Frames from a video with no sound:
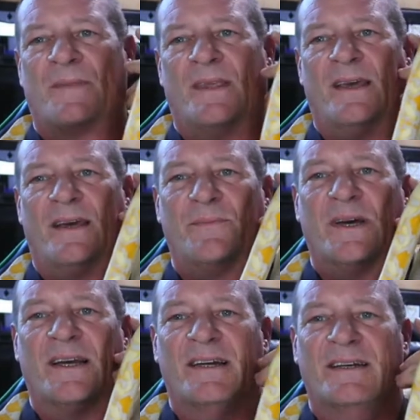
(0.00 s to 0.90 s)
Hey,
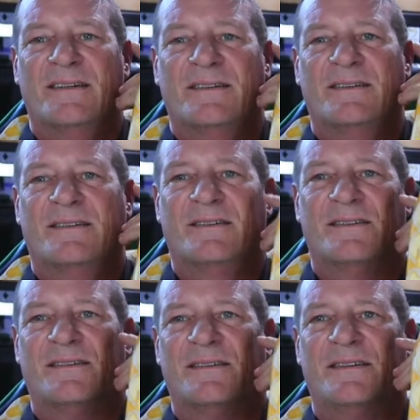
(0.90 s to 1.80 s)
Megan.
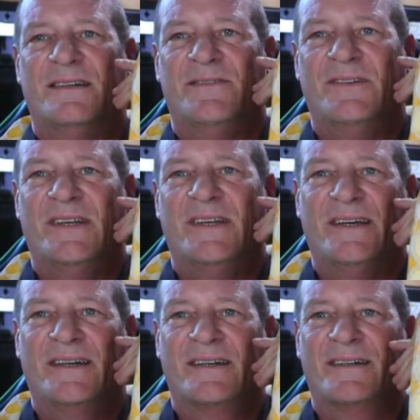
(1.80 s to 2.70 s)
Good
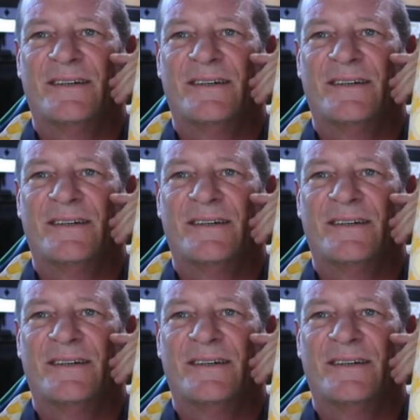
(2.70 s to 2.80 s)
evening.